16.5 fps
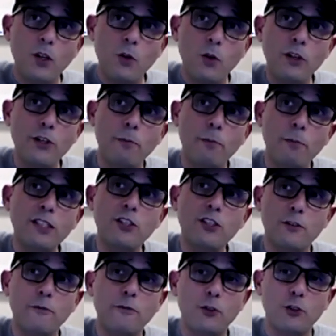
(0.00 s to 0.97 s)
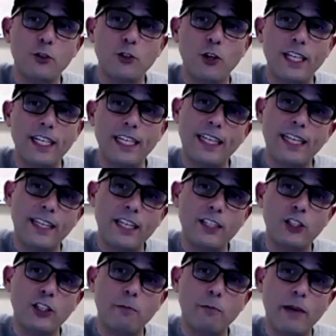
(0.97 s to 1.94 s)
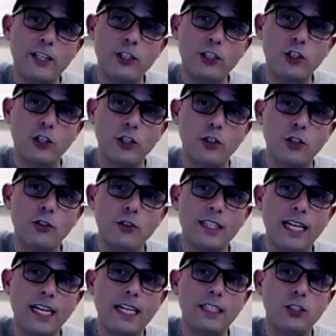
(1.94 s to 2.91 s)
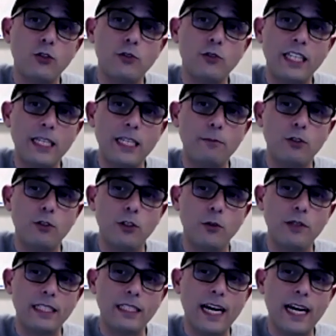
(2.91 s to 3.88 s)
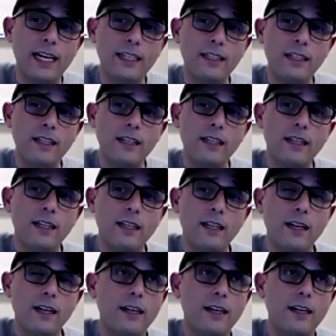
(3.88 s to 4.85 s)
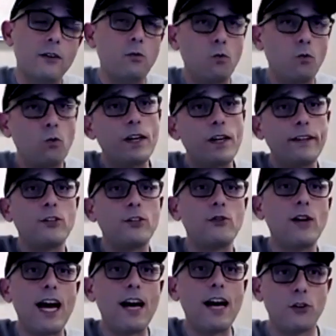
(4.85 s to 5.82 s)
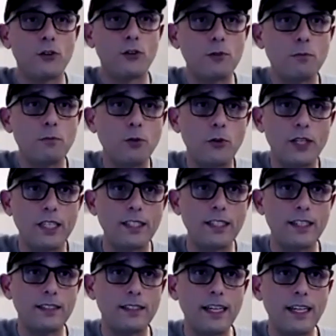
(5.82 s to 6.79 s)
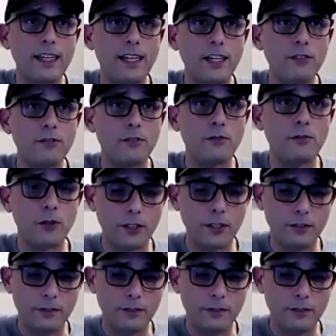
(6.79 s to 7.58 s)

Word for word: when your business is first starting and then just make sure that you keep doing that uh, when you have other employees that can take care of it for you.